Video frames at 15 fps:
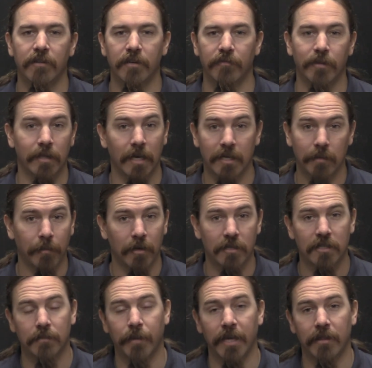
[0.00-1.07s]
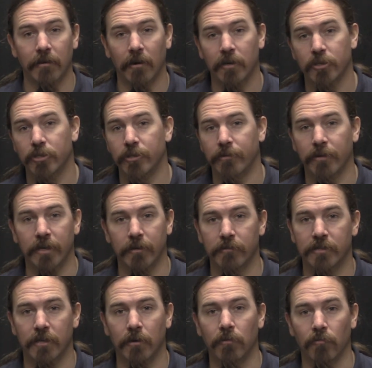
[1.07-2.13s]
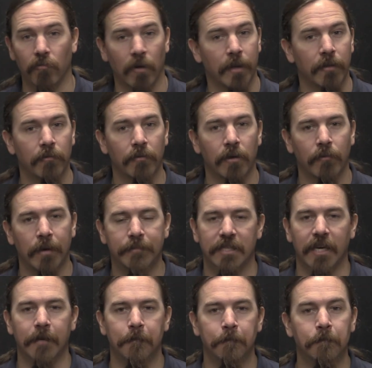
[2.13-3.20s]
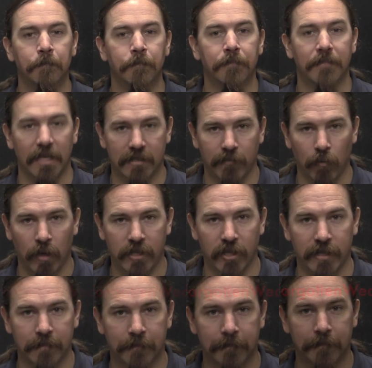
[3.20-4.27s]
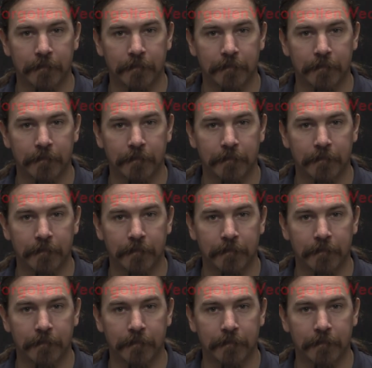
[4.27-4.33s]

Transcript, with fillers: And if you'd like to participate in the auction, you can do so right through their website. Thanks for watching.